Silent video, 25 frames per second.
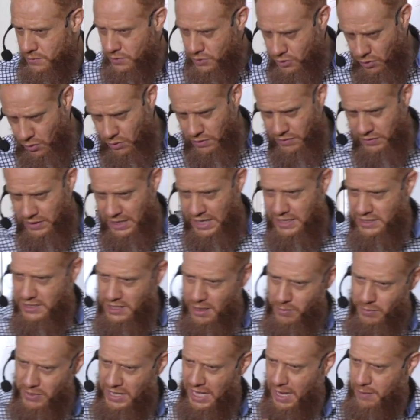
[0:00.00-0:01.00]
So in case
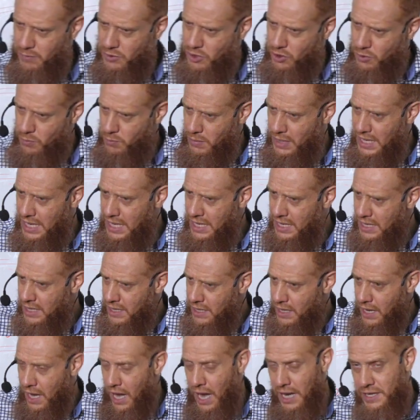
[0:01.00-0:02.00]
something happens to me,
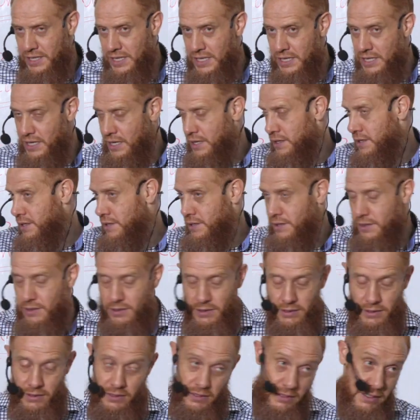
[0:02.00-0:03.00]
I need
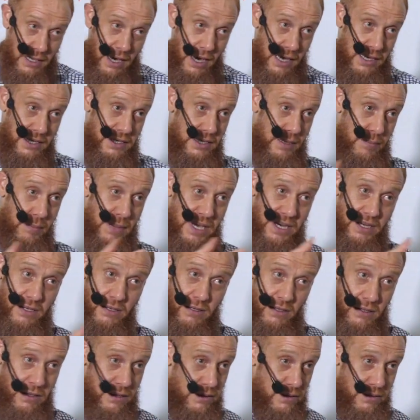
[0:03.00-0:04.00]
a
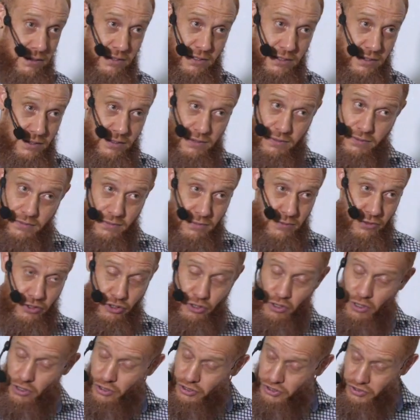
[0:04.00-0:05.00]
medical
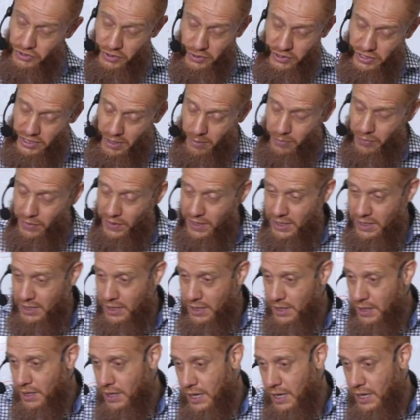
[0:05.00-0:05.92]
surgery or something,